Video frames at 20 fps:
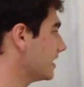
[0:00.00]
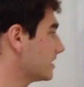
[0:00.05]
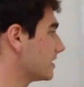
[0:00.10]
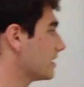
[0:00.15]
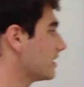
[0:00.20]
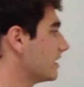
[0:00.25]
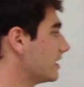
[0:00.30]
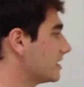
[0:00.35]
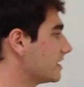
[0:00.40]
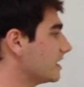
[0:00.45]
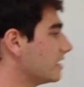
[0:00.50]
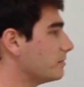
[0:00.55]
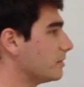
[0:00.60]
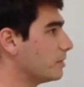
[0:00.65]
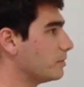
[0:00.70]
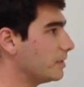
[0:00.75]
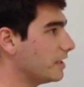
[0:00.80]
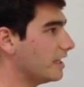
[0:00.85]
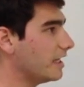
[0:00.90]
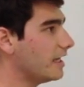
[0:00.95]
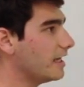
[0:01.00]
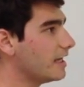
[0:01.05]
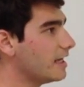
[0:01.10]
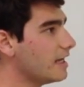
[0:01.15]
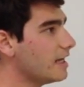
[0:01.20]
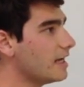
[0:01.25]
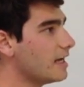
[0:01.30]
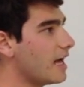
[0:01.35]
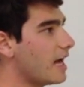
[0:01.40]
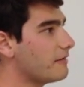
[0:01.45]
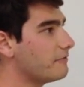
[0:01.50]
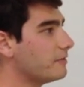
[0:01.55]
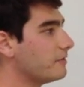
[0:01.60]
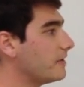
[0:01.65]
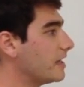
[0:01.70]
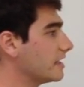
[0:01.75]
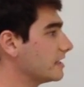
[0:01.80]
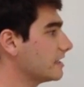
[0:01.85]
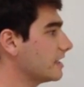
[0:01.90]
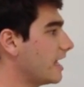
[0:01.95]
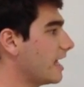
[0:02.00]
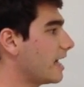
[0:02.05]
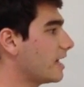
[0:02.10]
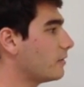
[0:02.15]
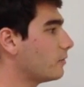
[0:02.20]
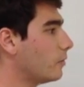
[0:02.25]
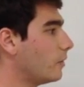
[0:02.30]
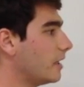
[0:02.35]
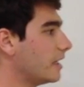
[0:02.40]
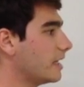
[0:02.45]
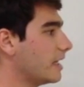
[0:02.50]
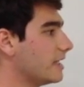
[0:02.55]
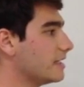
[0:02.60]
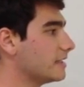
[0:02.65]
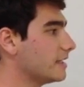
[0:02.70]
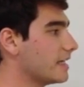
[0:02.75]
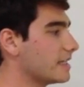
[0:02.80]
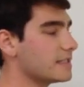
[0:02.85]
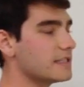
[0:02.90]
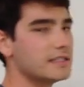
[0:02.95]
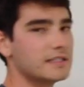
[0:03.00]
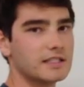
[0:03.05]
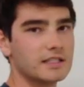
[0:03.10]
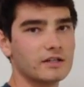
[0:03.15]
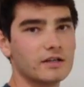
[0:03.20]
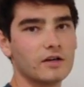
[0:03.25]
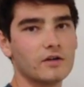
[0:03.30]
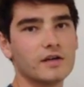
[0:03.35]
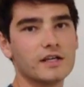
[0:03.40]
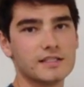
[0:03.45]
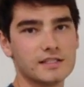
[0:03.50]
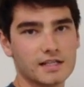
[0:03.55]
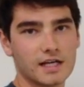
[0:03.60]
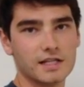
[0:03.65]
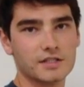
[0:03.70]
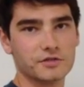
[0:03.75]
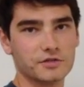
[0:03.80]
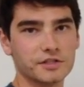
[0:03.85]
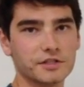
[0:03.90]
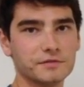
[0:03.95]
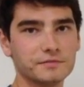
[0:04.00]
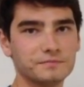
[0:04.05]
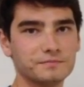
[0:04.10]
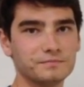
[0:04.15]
answer is going to be B. F of x at 1 is less than 0 is not true.